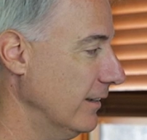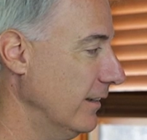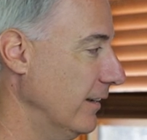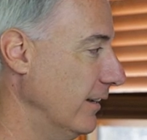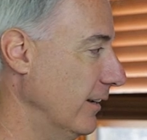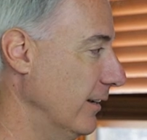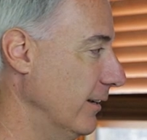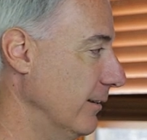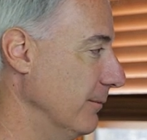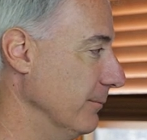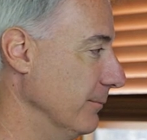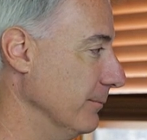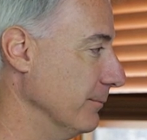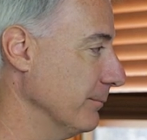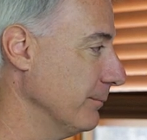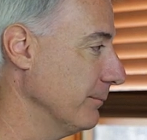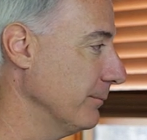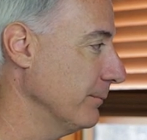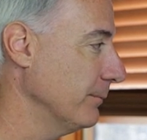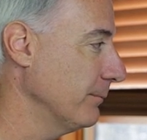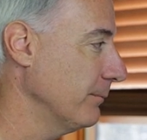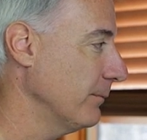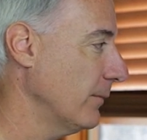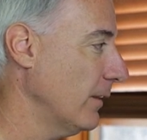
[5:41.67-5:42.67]
All
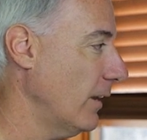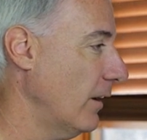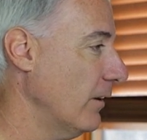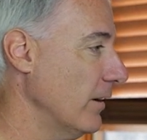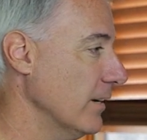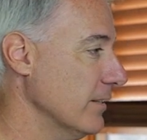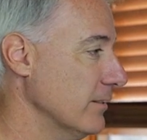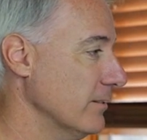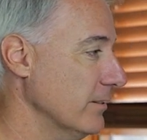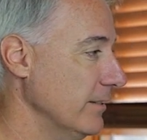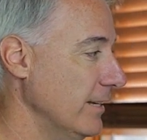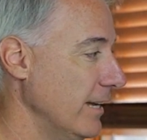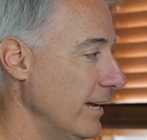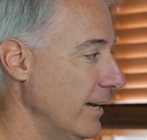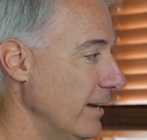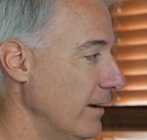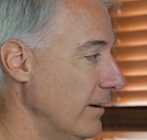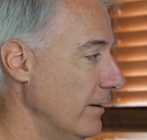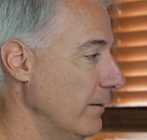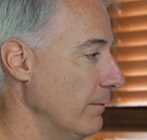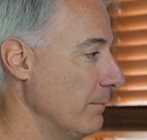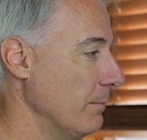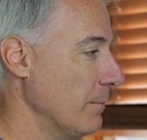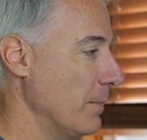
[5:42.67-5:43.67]
right, so
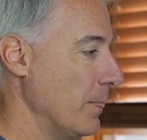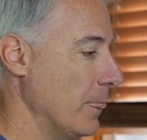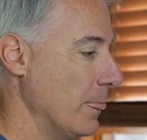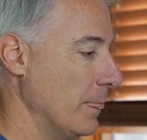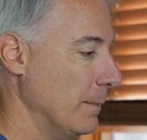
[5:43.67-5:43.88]
now